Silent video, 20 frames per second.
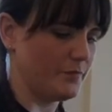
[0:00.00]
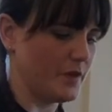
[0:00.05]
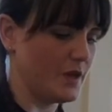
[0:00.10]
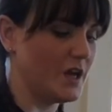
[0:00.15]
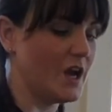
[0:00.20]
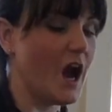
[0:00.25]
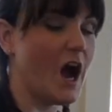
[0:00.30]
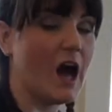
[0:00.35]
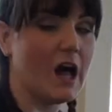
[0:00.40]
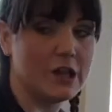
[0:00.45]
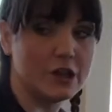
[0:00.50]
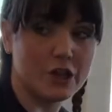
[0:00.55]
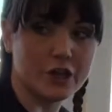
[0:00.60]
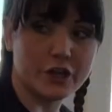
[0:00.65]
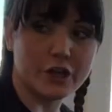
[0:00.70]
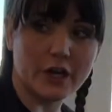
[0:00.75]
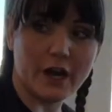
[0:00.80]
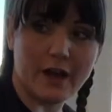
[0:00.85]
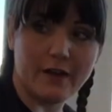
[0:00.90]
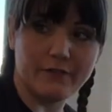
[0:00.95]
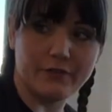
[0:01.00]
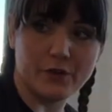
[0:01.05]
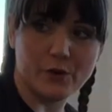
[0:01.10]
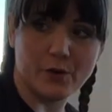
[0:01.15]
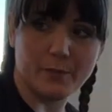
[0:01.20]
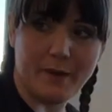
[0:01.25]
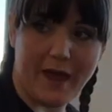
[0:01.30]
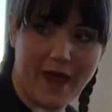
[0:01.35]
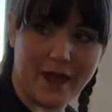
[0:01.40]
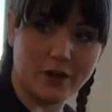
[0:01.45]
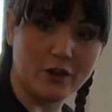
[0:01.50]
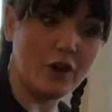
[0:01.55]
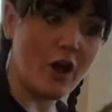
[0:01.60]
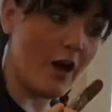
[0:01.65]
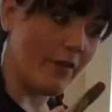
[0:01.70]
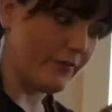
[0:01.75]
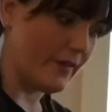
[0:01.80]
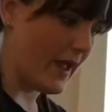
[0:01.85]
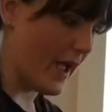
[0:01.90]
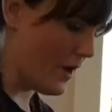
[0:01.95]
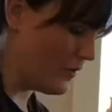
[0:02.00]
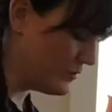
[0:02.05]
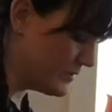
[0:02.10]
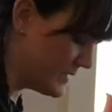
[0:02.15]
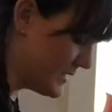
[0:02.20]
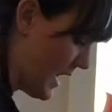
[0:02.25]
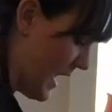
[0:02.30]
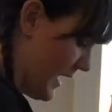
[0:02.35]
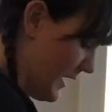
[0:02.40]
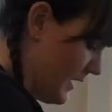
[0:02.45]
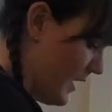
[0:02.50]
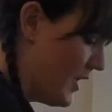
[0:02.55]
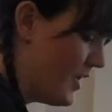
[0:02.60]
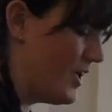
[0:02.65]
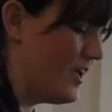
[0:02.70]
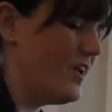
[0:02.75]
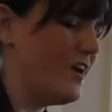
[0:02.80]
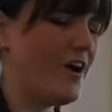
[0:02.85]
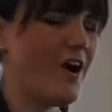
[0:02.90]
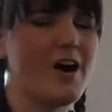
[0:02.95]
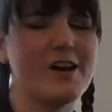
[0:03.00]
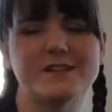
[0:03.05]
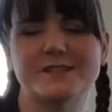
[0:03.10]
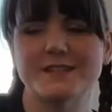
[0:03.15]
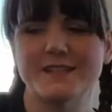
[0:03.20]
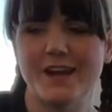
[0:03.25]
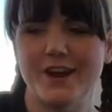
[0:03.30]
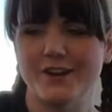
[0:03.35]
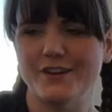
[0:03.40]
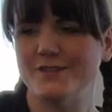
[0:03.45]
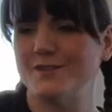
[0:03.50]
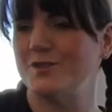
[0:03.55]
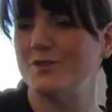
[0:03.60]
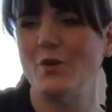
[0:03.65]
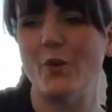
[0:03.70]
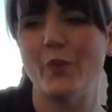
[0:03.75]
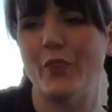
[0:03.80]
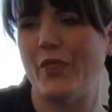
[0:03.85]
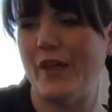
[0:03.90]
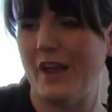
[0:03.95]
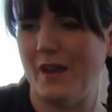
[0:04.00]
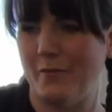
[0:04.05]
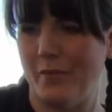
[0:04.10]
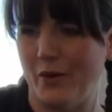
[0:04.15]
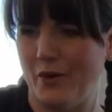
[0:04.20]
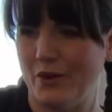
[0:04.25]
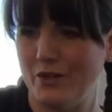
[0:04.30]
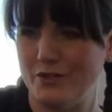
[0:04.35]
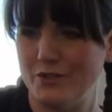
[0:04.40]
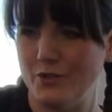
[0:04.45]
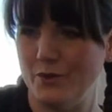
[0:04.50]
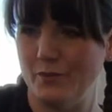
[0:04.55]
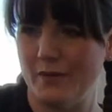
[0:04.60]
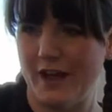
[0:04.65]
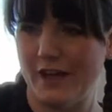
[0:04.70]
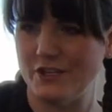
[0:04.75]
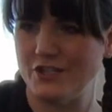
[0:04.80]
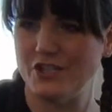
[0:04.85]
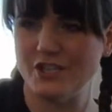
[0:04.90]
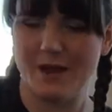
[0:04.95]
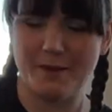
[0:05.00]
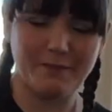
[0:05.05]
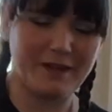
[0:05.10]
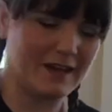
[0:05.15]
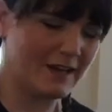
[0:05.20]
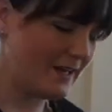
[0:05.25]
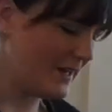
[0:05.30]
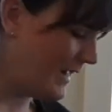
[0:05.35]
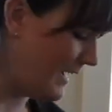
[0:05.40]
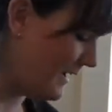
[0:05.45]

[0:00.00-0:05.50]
color of your petal on the outside. Honestly, artists, don't think about it too much. I mean,